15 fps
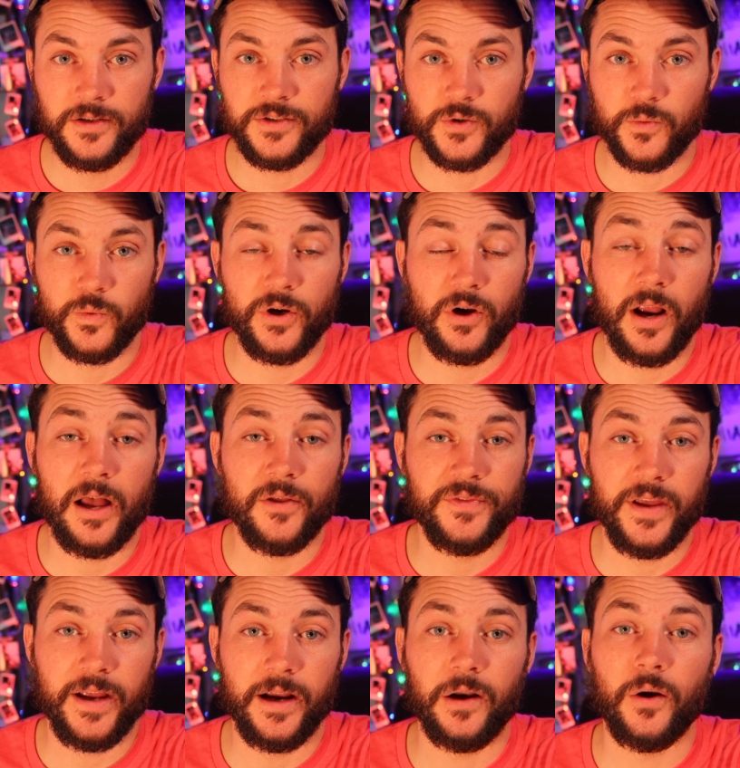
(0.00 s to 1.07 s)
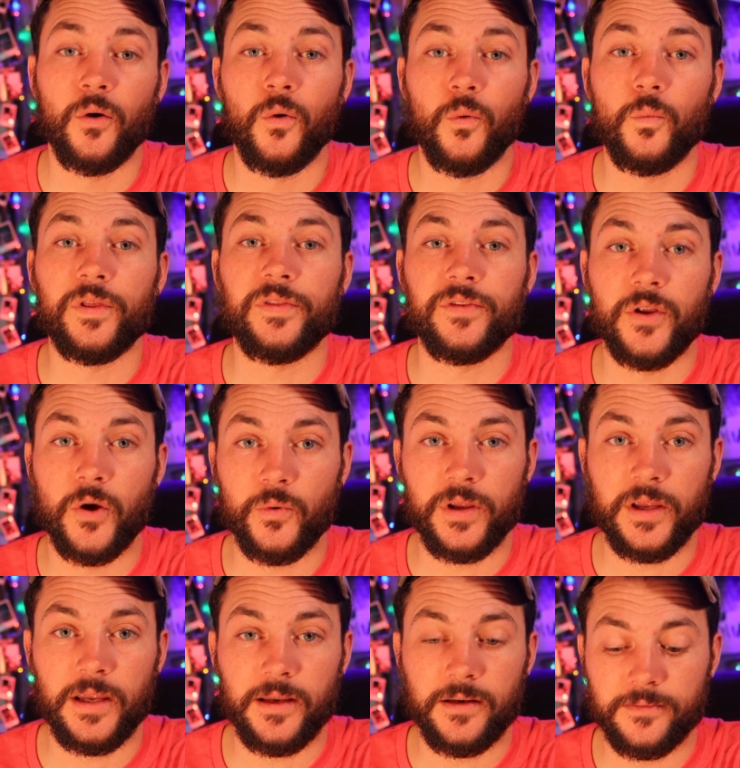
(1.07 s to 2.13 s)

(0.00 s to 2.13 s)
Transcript: So we're out there with no heat.